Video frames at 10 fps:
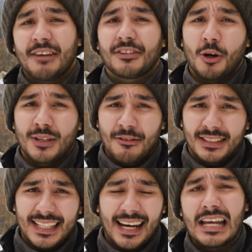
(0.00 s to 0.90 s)
you have to go down
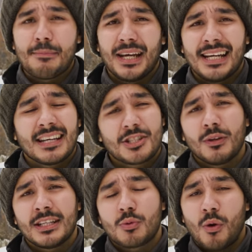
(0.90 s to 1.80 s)
to 1080p, and that's
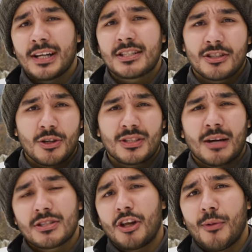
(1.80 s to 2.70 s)
only twice, two
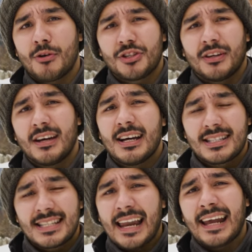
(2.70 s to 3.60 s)
times slow motion,
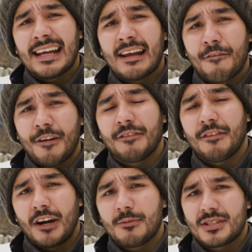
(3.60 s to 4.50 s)
1080,
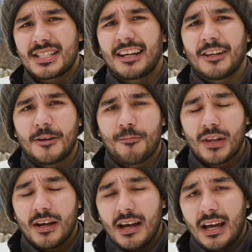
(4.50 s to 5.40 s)
50 frames a second.
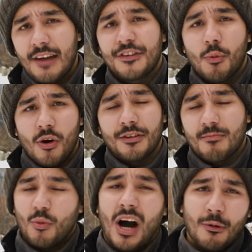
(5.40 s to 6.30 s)
If you want
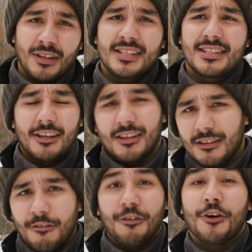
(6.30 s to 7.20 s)
what I would consider
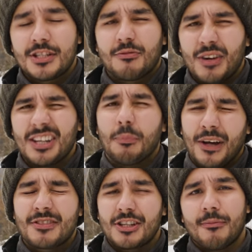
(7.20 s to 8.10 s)
the first real
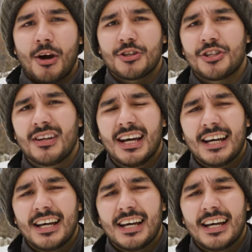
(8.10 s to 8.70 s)
bit of slow motion,